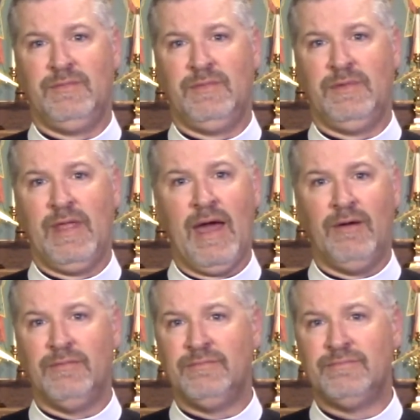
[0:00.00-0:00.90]

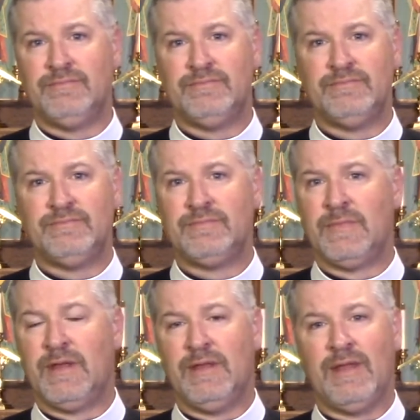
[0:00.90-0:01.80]
Now,
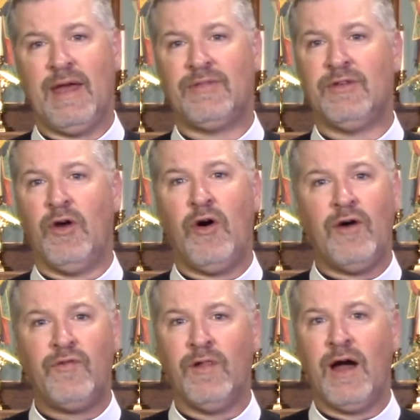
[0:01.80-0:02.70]
that's an
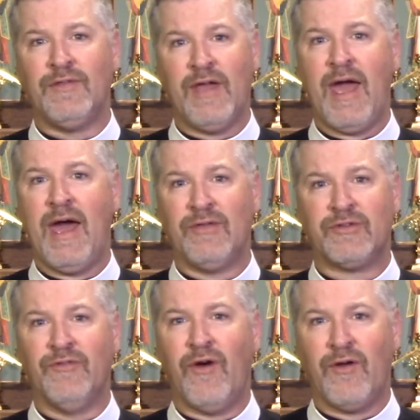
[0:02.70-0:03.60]
awful lot to
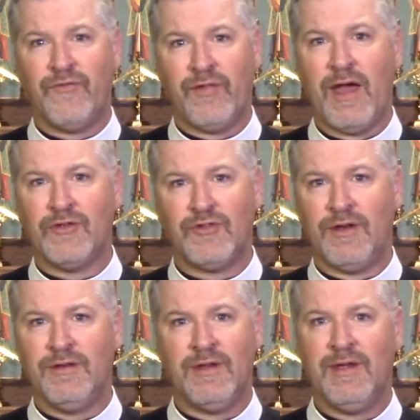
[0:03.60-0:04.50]
ask of our flesh,
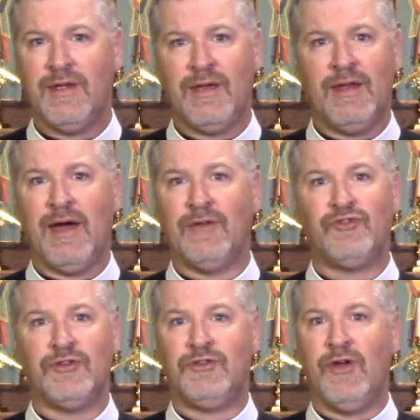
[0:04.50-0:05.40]
and I
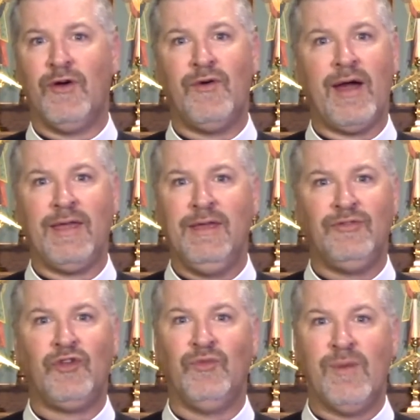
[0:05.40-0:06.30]
should know I
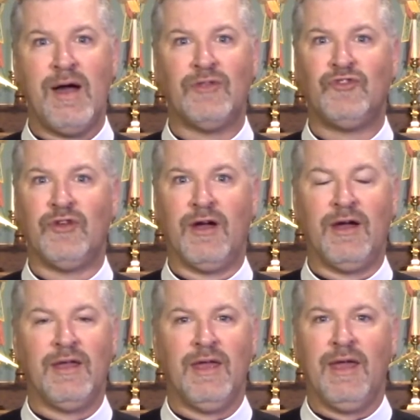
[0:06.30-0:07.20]
eat too much,
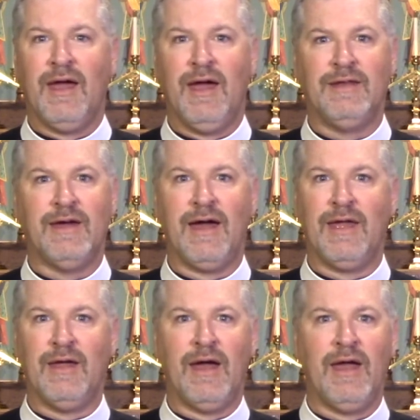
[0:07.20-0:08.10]
and
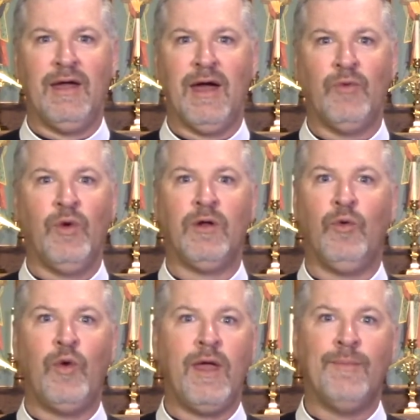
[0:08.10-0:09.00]
I whittle
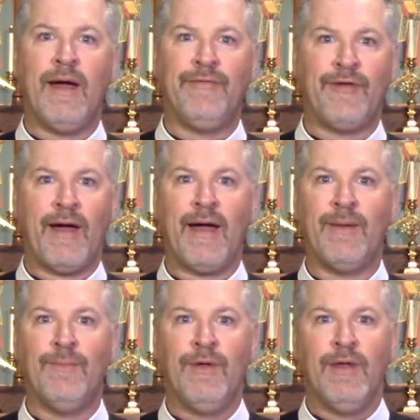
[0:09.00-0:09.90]
away my time